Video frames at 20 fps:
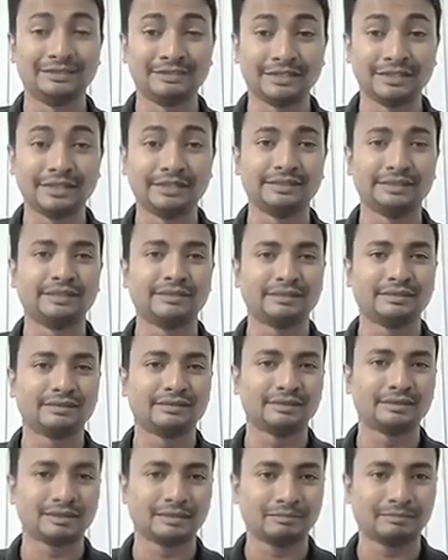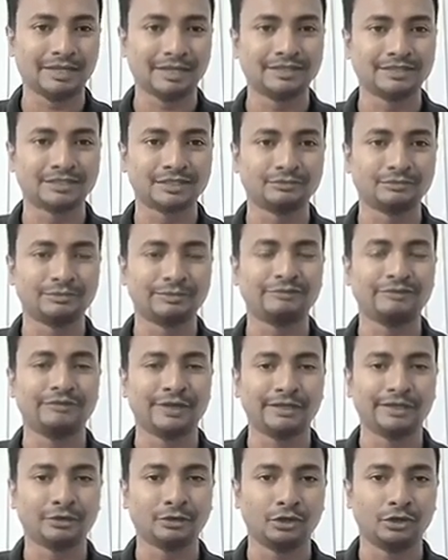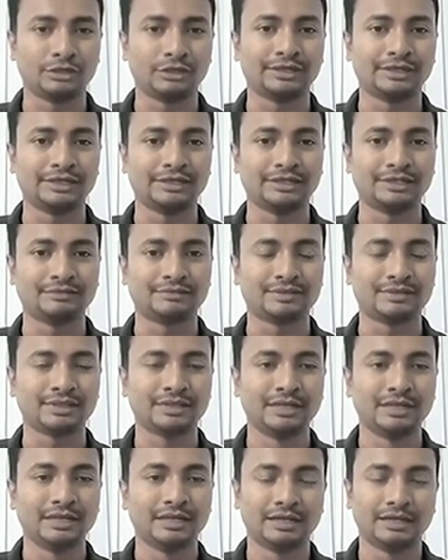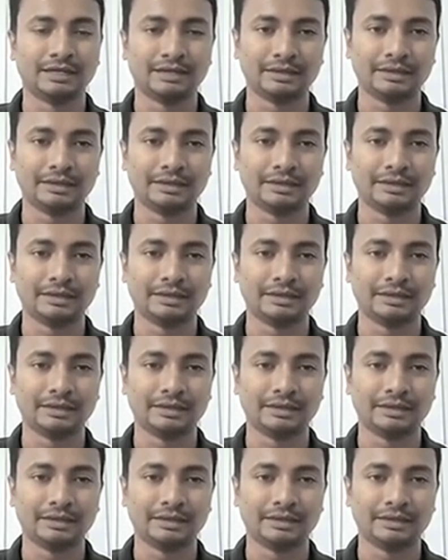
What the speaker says: building redundancies in supply chain by finding alternatives,